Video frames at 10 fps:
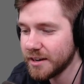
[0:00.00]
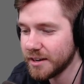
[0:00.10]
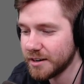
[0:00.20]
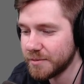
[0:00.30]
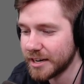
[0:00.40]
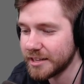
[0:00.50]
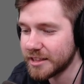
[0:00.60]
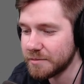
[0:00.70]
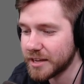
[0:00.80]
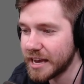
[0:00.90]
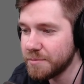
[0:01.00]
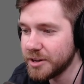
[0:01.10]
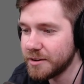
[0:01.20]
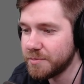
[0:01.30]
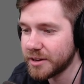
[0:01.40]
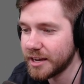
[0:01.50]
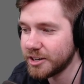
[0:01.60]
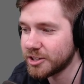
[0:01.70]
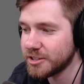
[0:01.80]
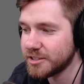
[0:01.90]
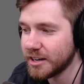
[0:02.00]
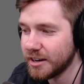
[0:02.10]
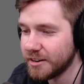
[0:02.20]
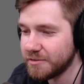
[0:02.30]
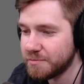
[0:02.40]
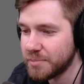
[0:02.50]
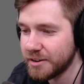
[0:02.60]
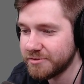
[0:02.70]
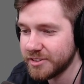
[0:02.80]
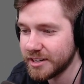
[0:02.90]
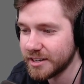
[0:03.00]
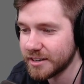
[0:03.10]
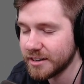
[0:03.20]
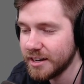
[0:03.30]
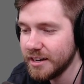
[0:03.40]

I think the gameplay implications of buffing